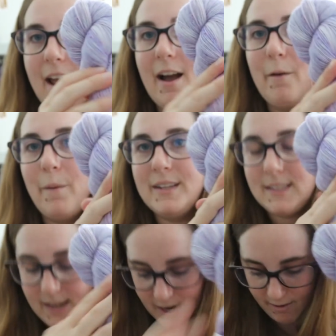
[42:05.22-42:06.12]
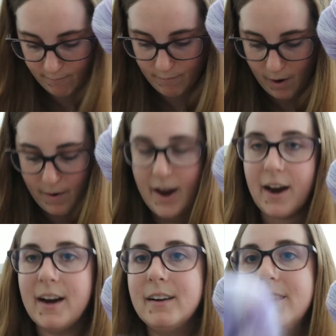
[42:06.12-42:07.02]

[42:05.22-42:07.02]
I got one skein of mohair.